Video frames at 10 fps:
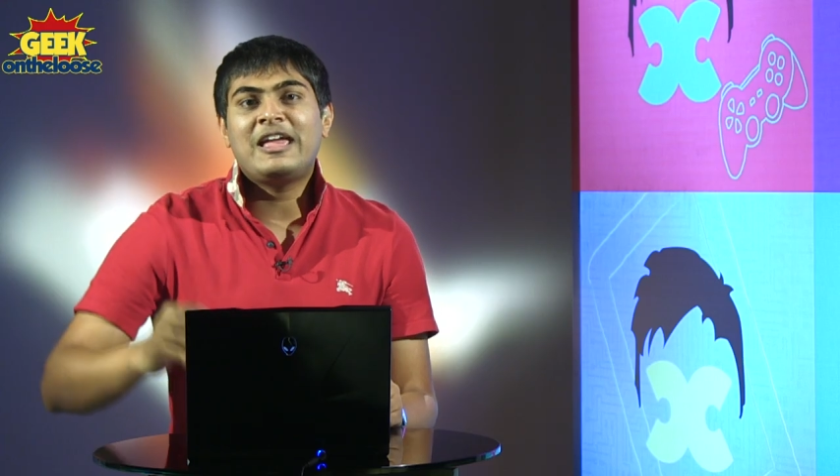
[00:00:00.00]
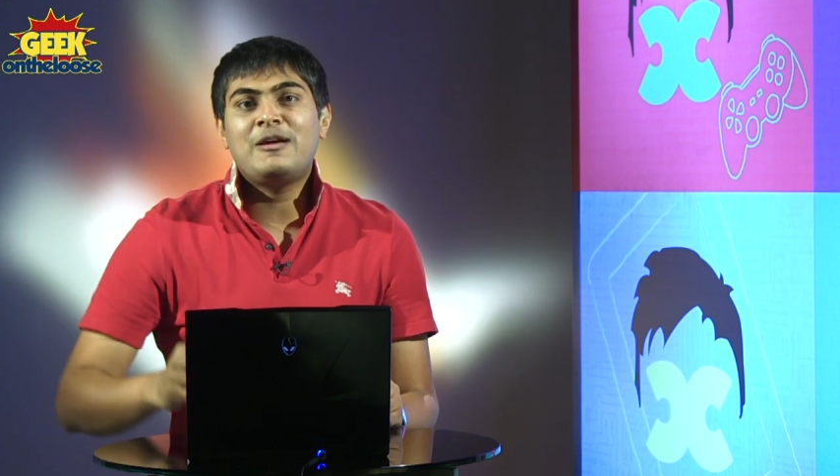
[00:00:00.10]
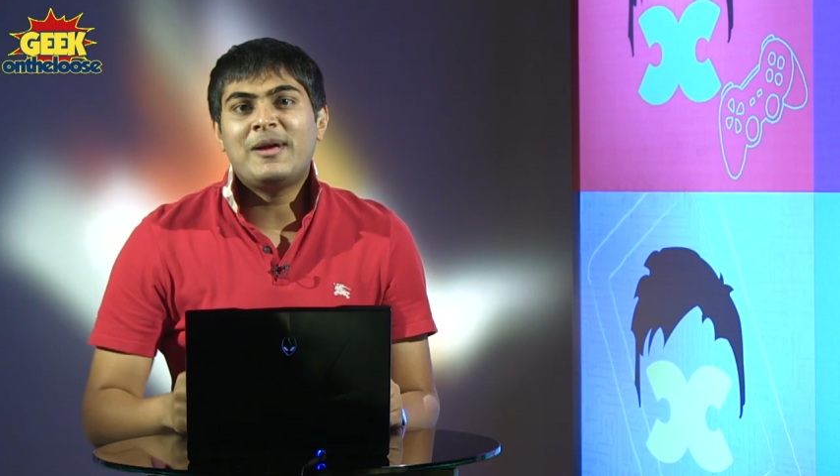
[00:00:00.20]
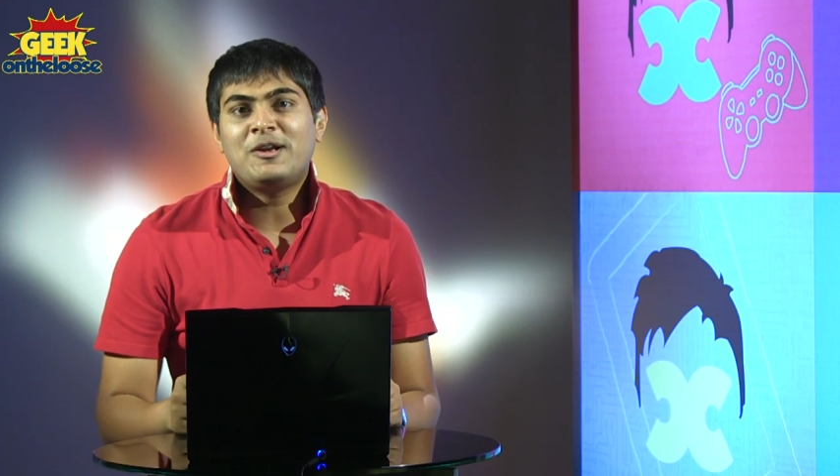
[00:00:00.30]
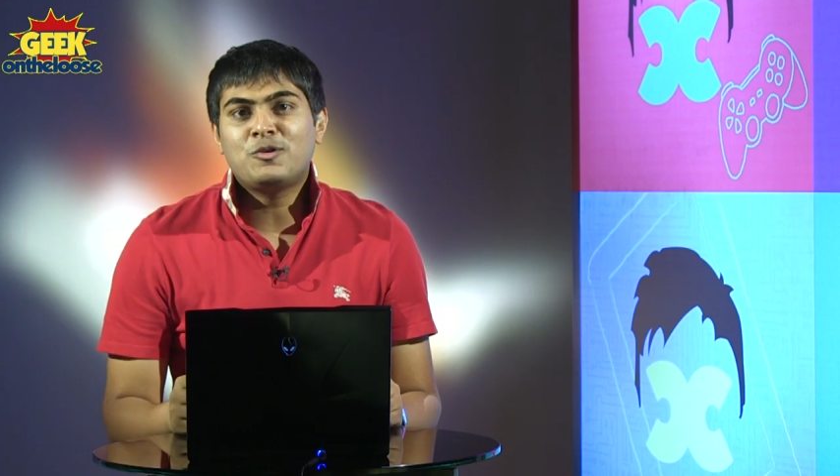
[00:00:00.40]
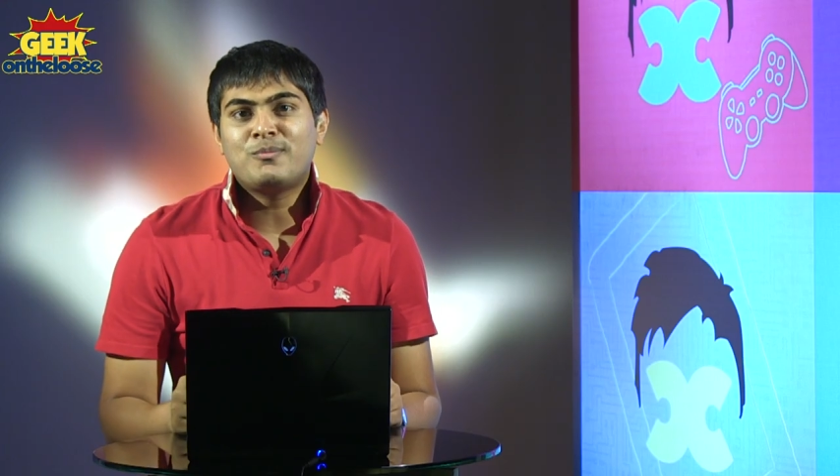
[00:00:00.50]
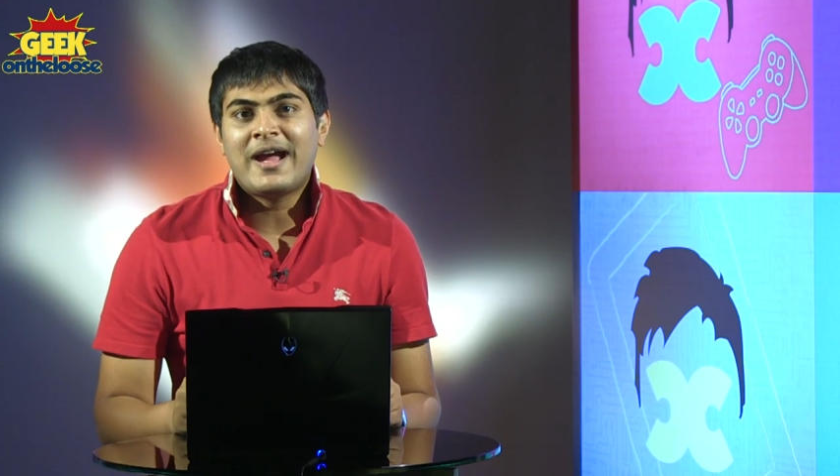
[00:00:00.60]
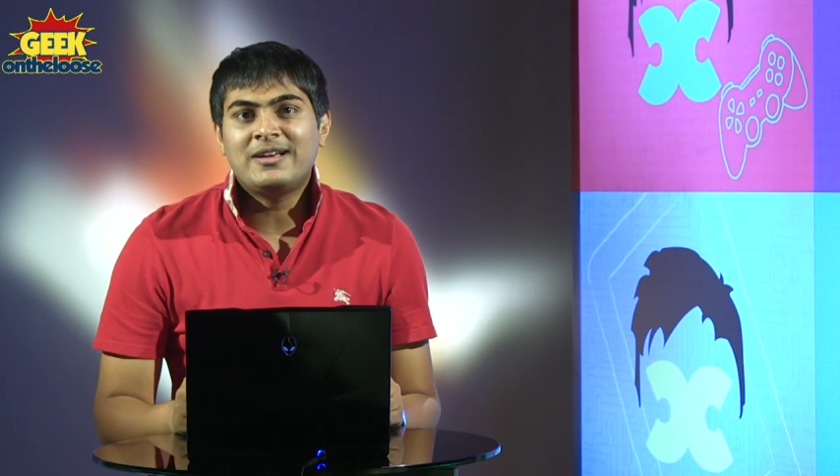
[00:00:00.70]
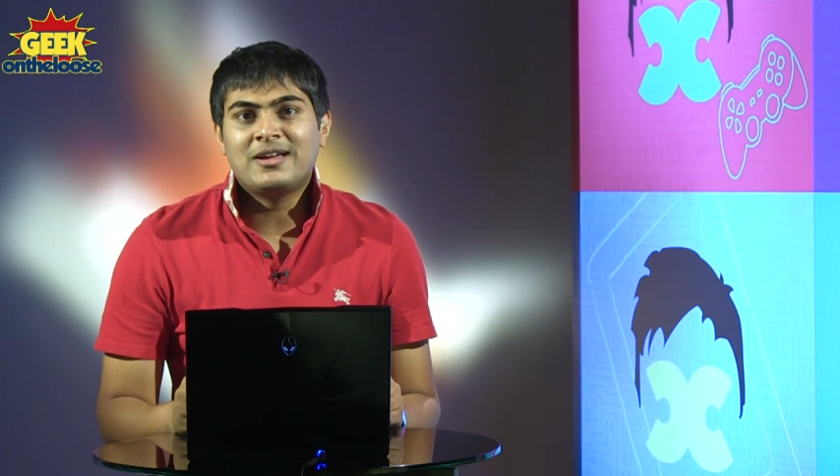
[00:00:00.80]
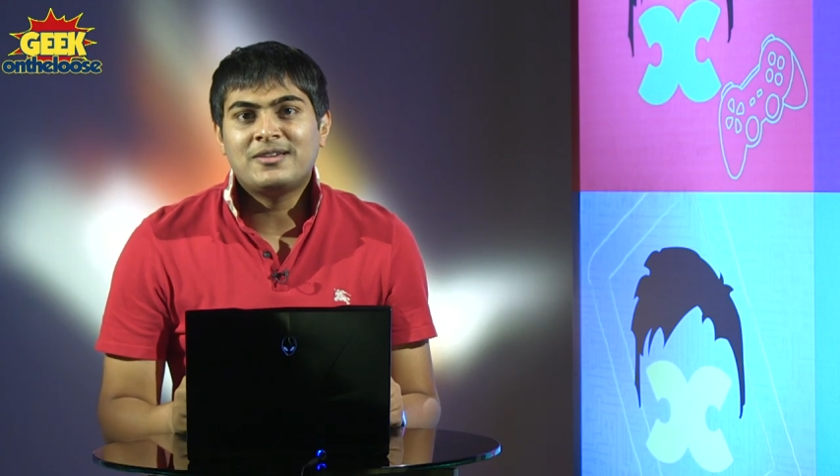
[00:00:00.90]
email to
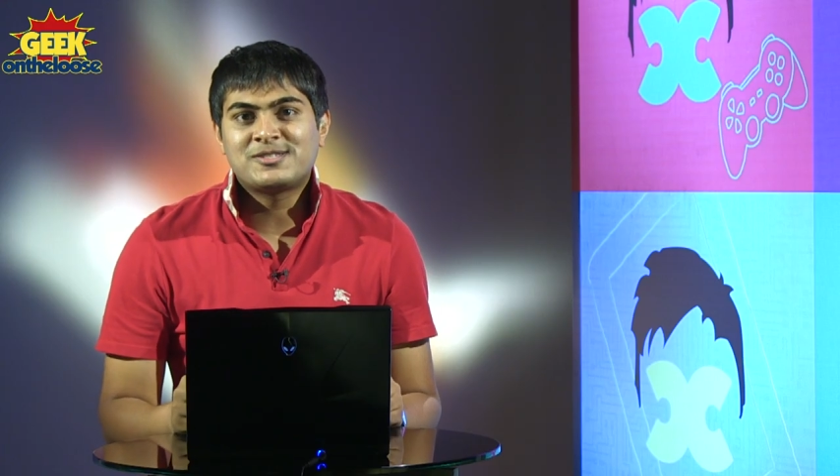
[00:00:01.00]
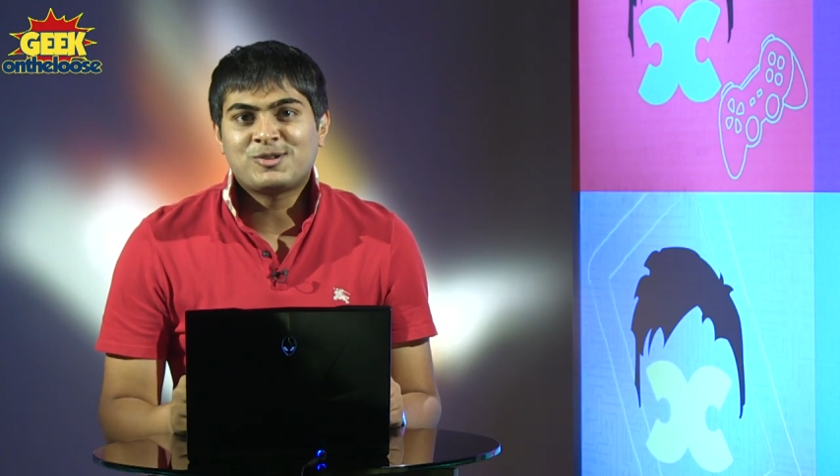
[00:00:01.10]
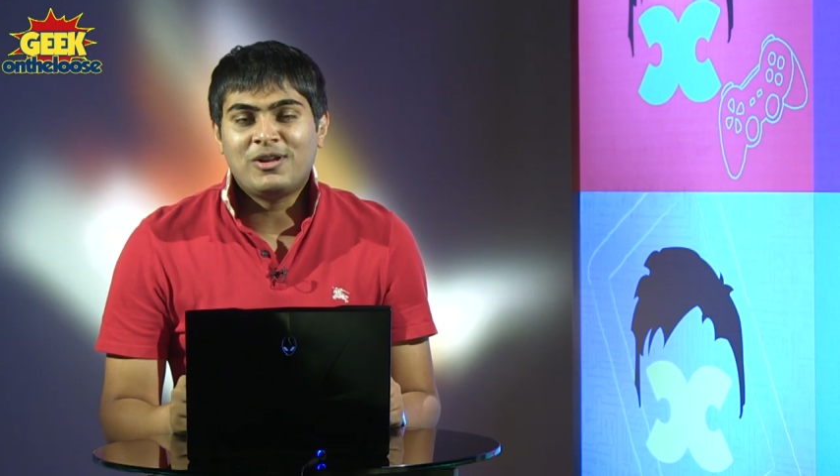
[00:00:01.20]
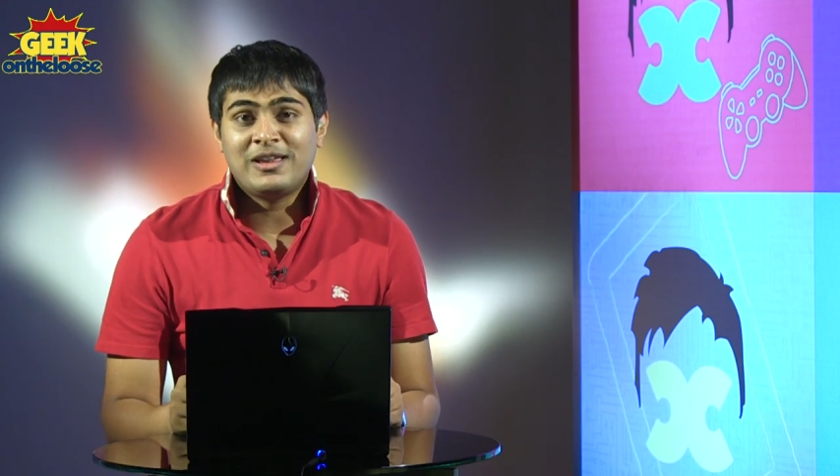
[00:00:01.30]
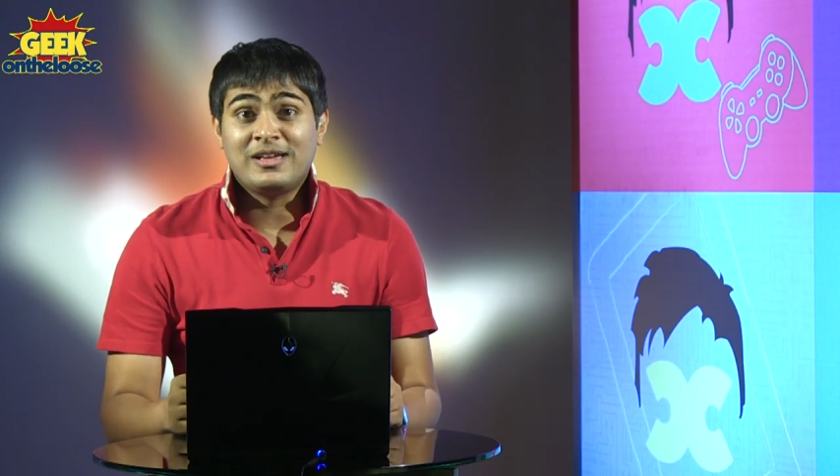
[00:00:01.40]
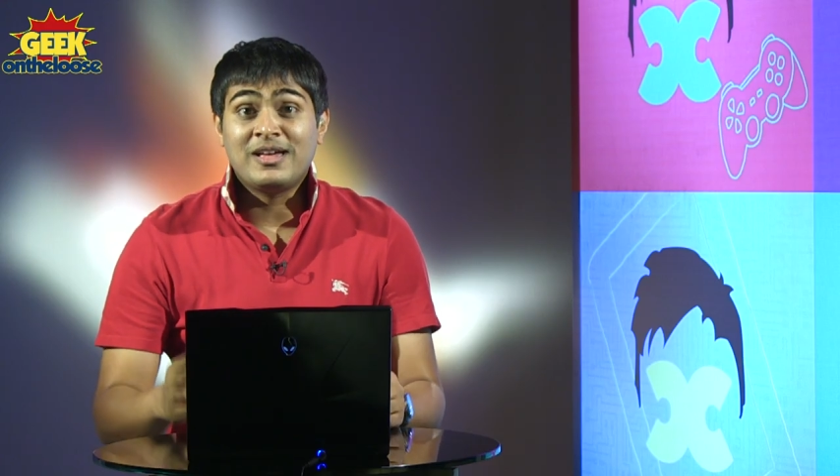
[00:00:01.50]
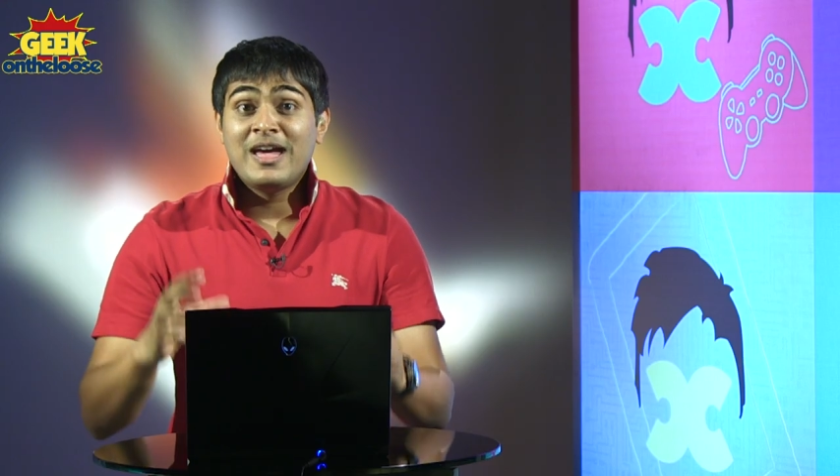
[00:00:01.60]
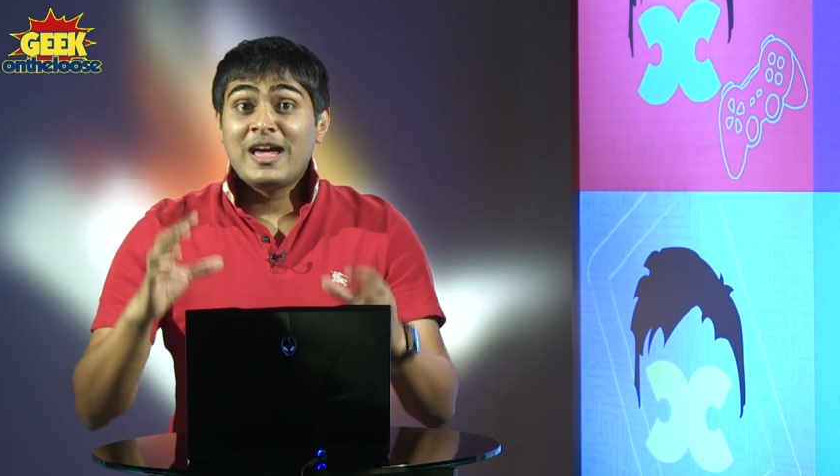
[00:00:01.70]
my terrorist colleague.